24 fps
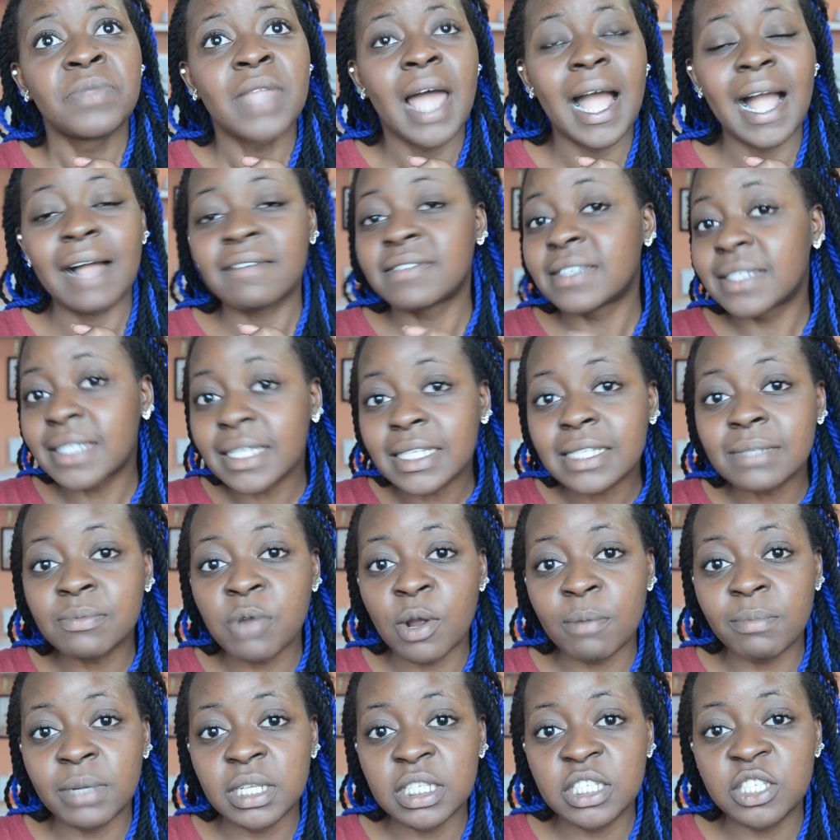I have 6 more
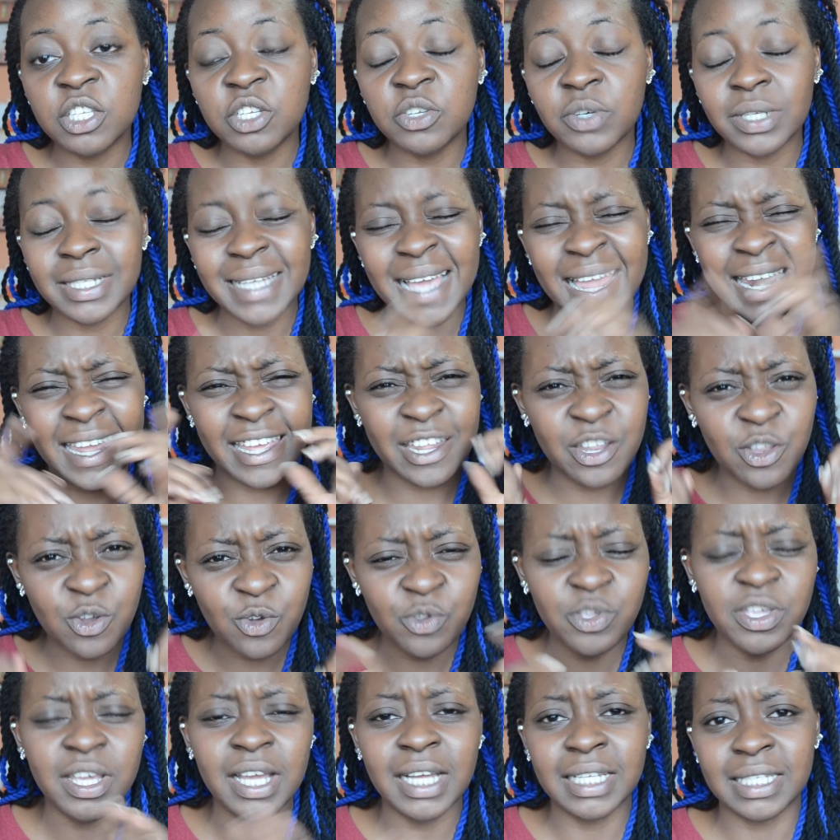months to do it, and I know
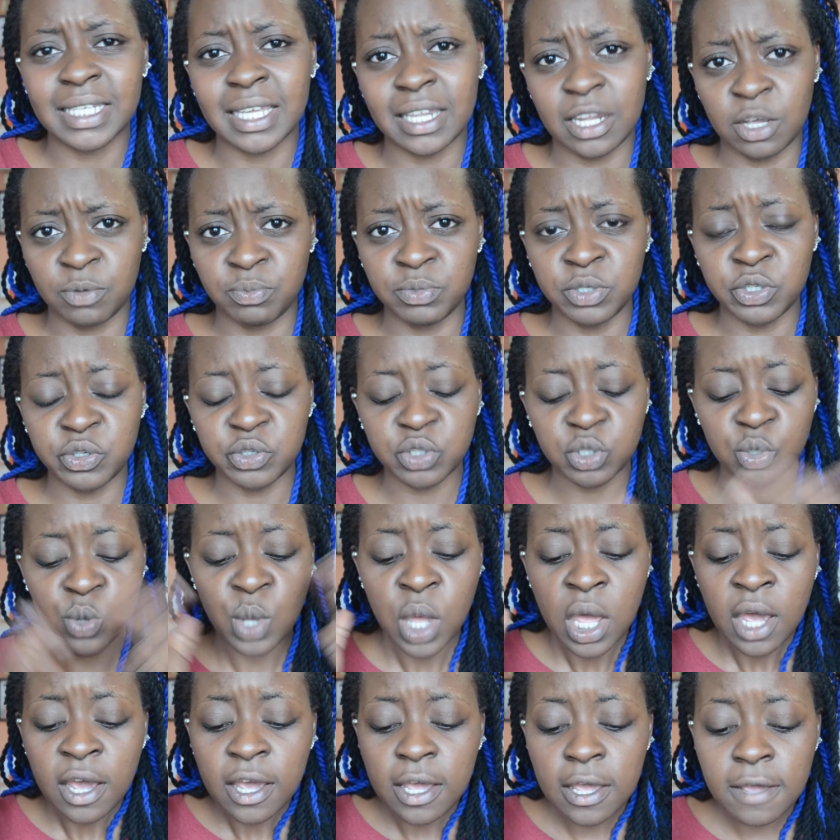you guys can help me do it. So
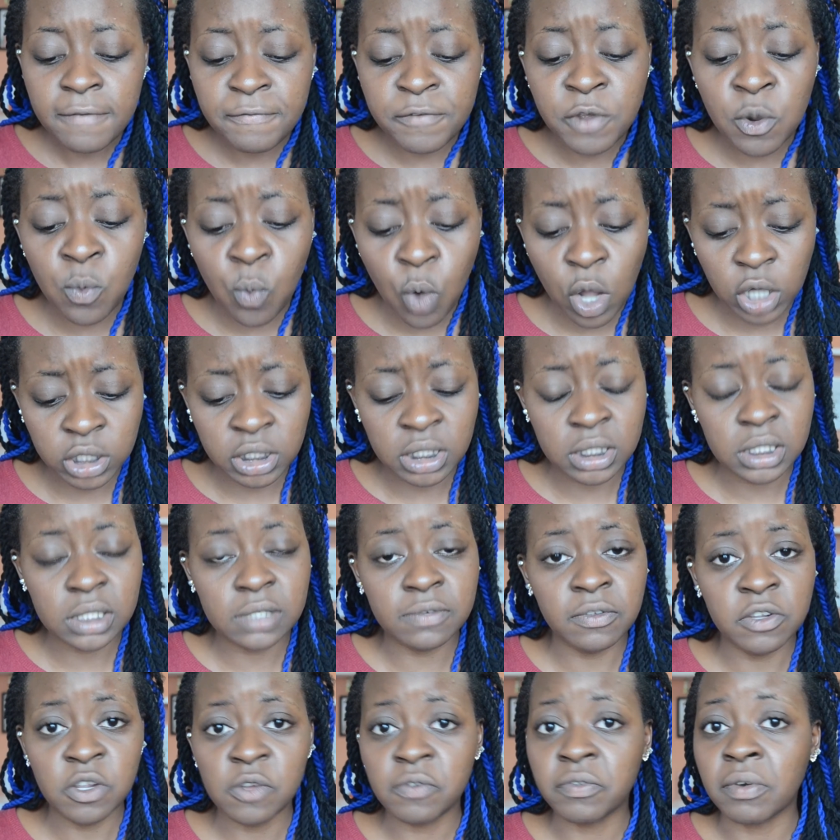if you're watching this
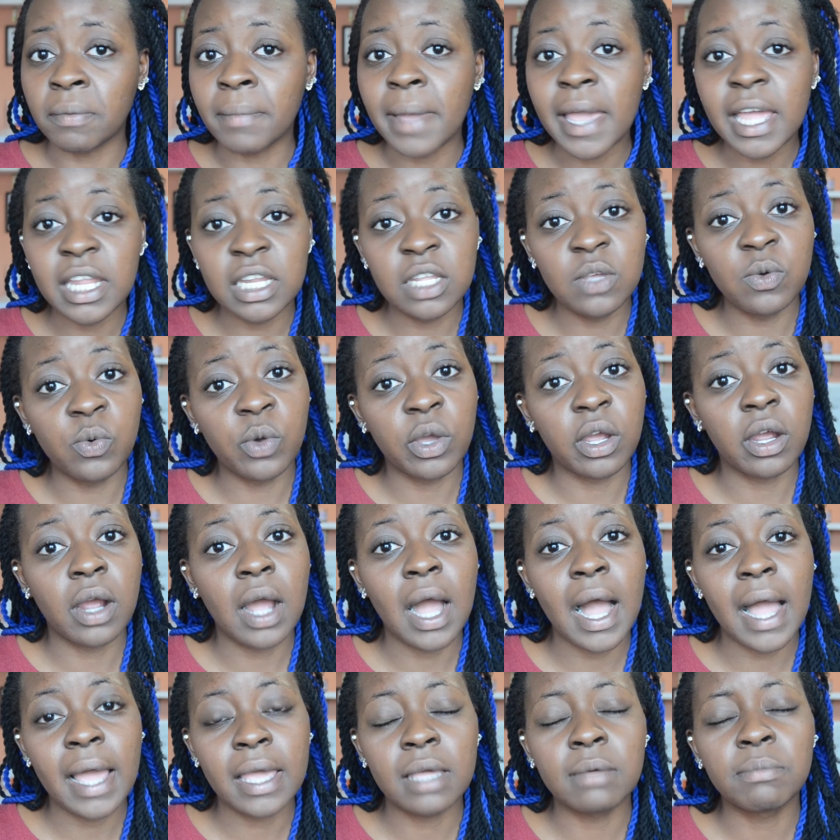video from anywhere,
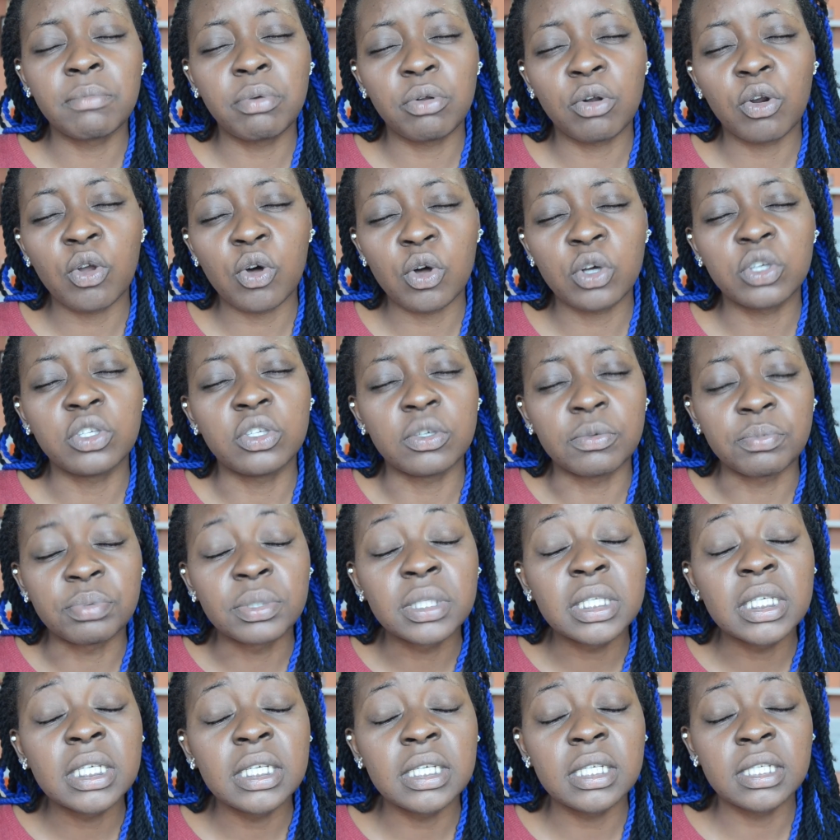I implore you,
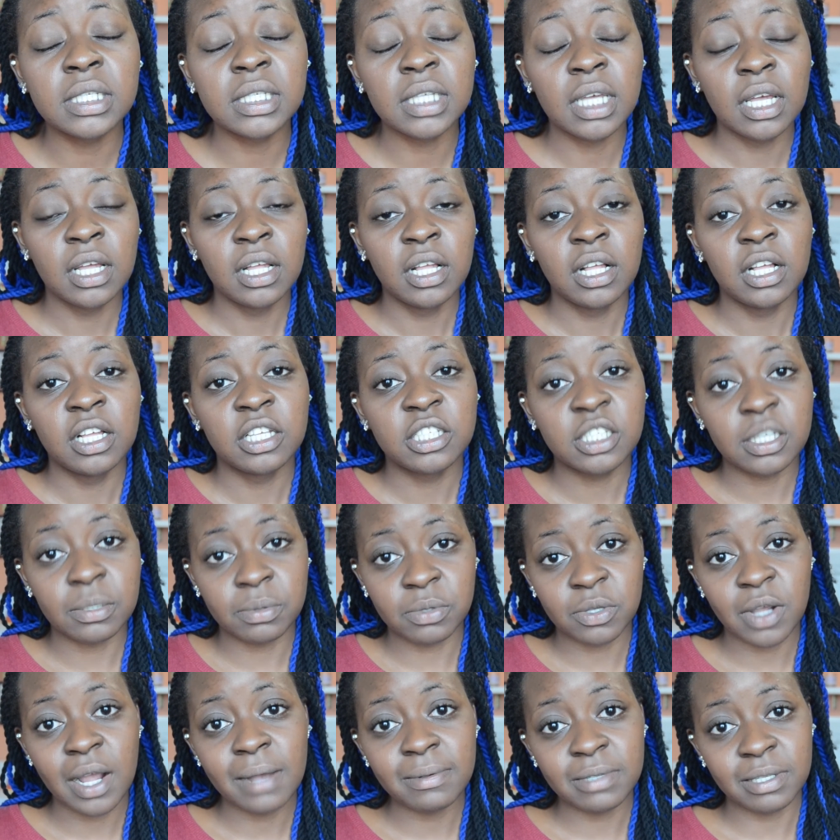please
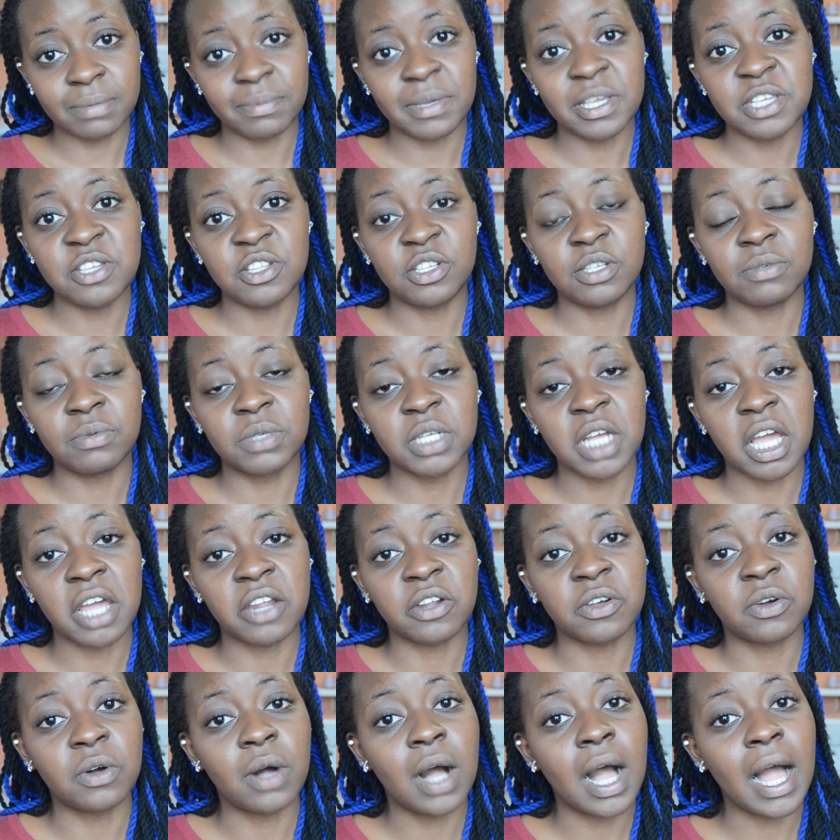subscribe to my YouTube
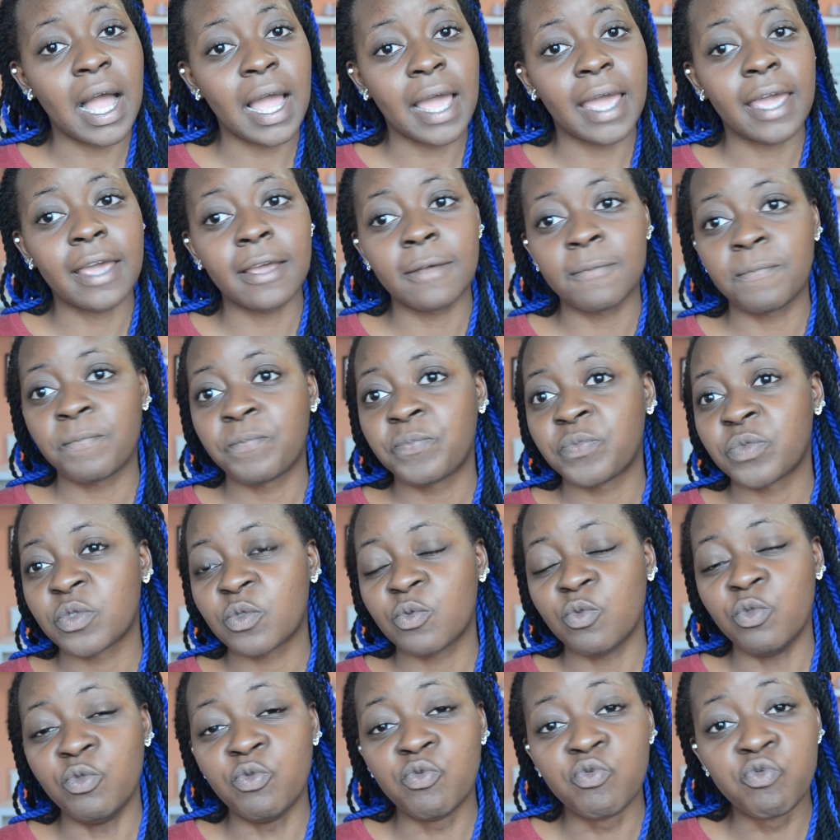channel. I
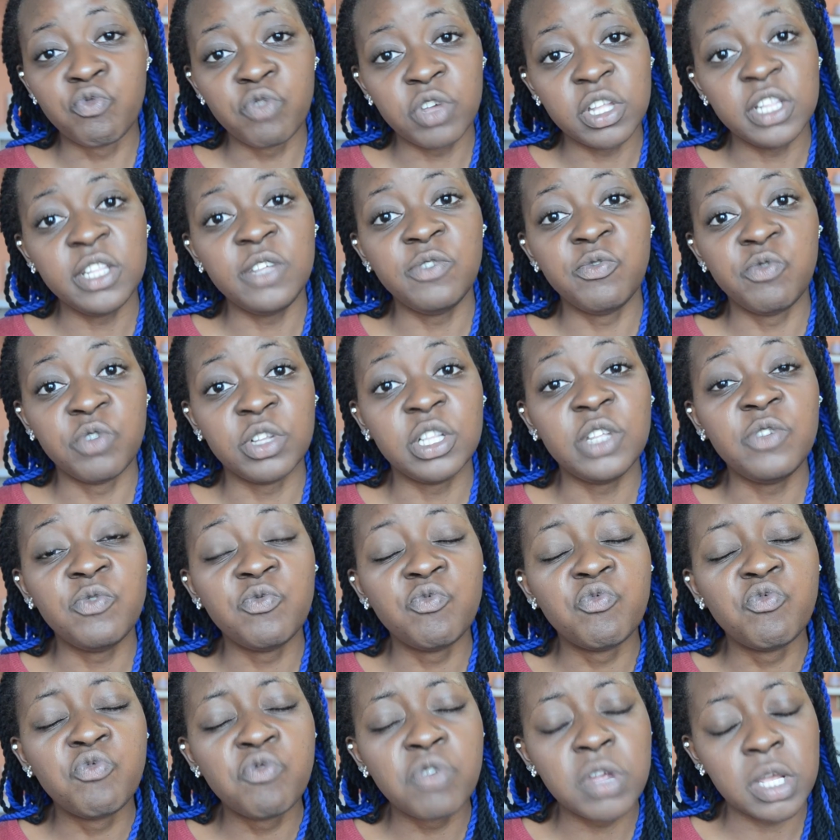would really
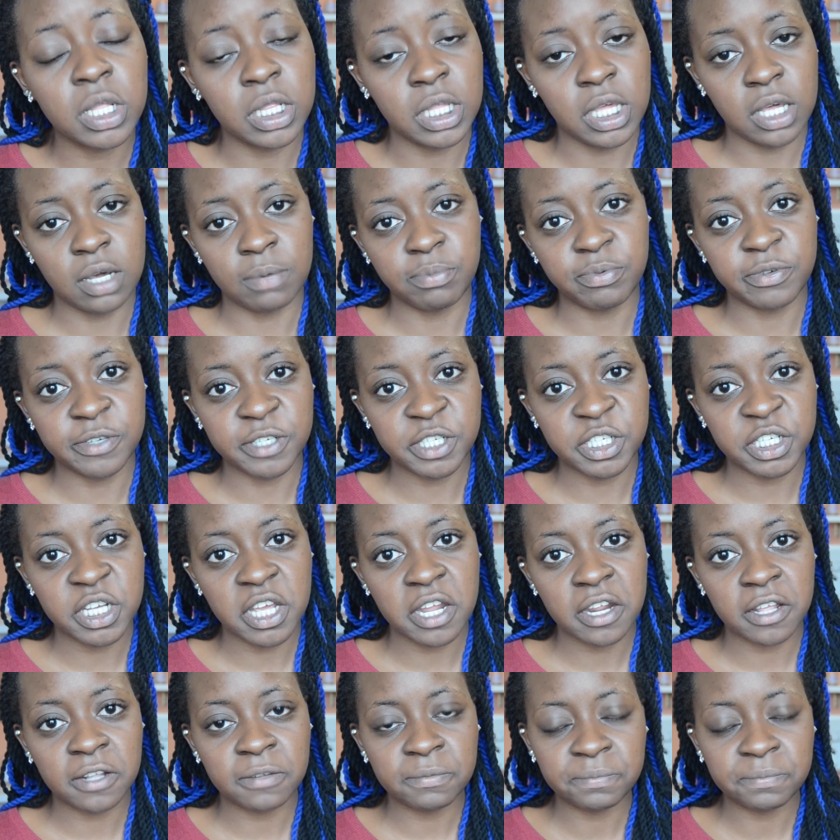appreciate it.